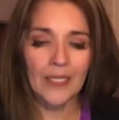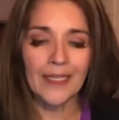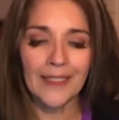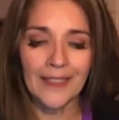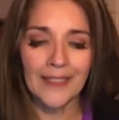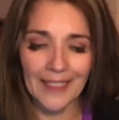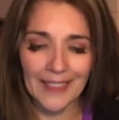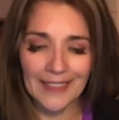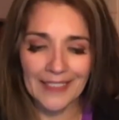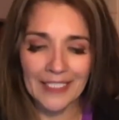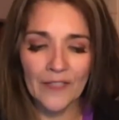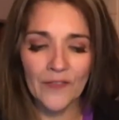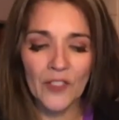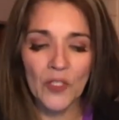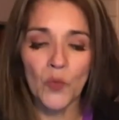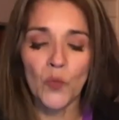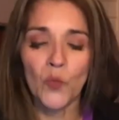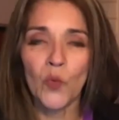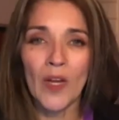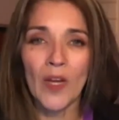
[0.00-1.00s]

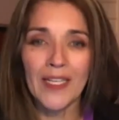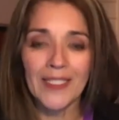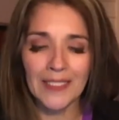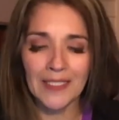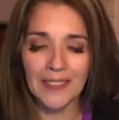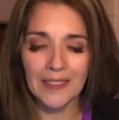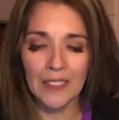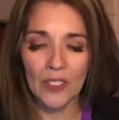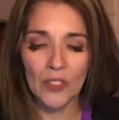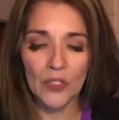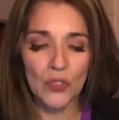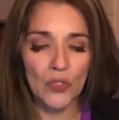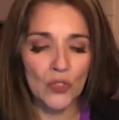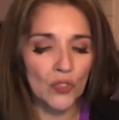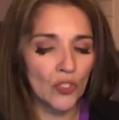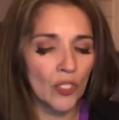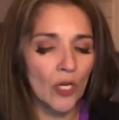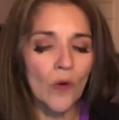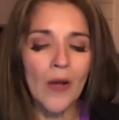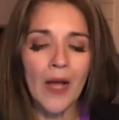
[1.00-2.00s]
Negativity runs
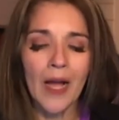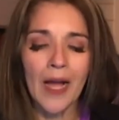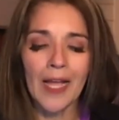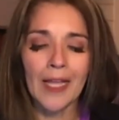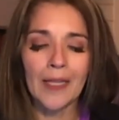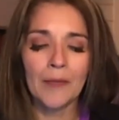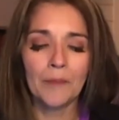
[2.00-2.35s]
so high